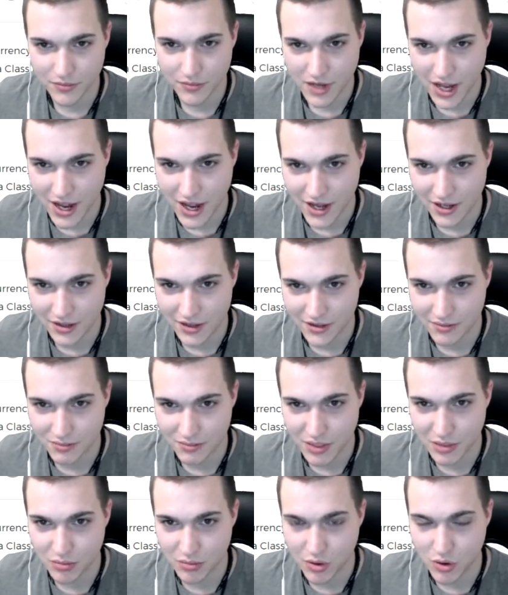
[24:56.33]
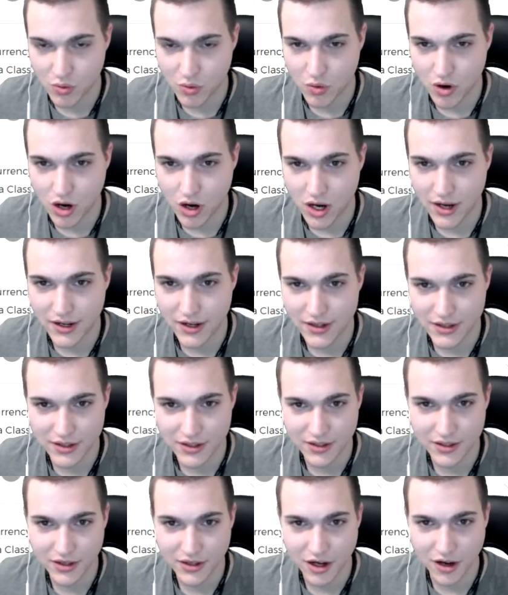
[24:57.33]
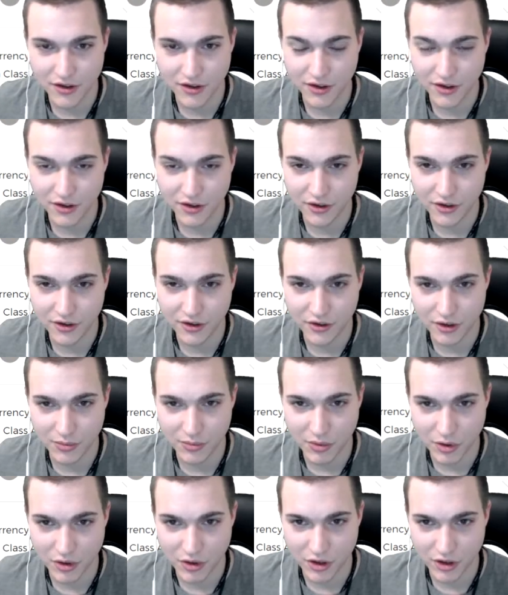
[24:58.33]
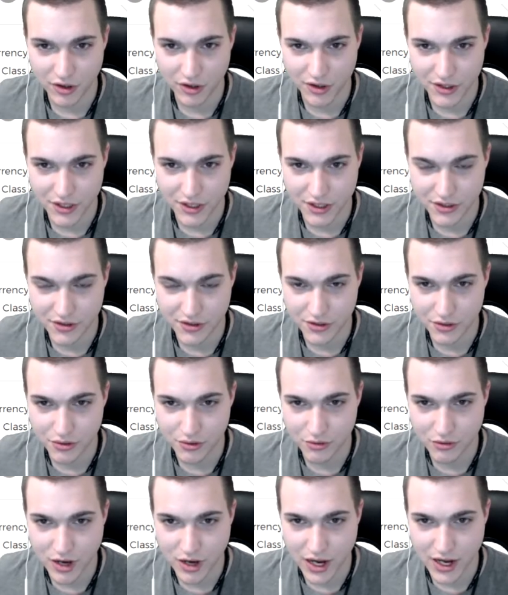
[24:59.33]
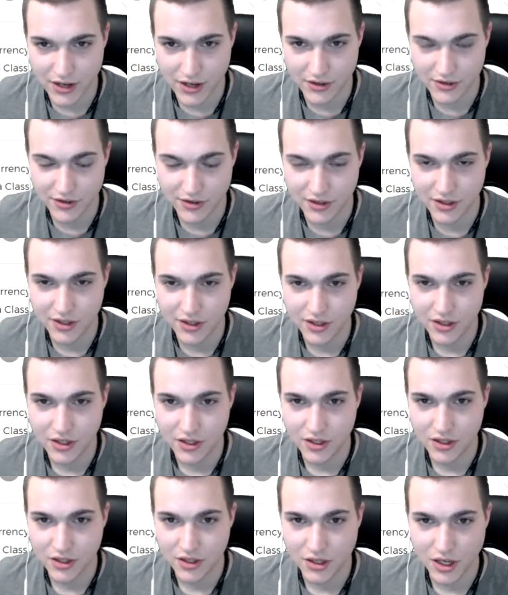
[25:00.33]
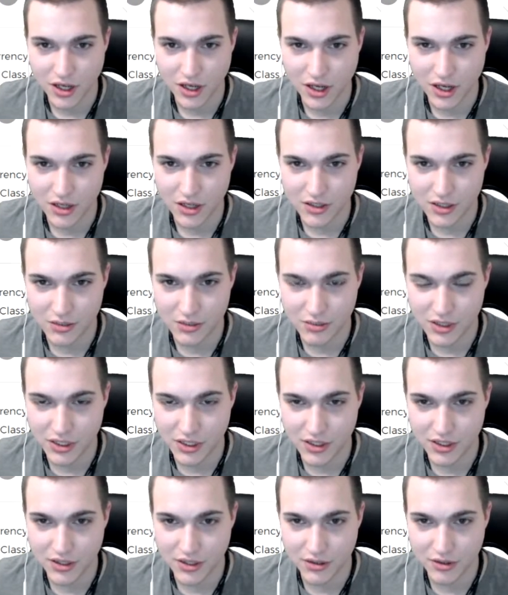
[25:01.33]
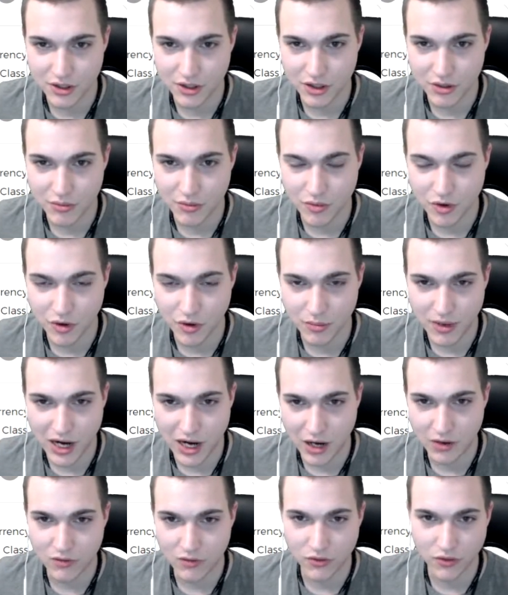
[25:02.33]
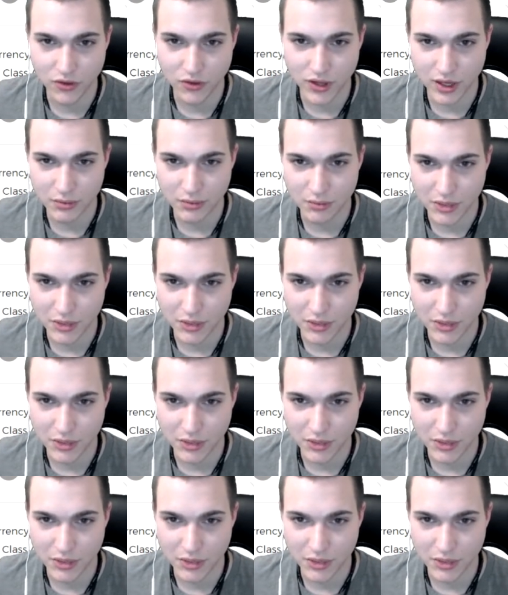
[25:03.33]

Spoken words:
as people want other cryptocurrencies to rise to be, more powerful than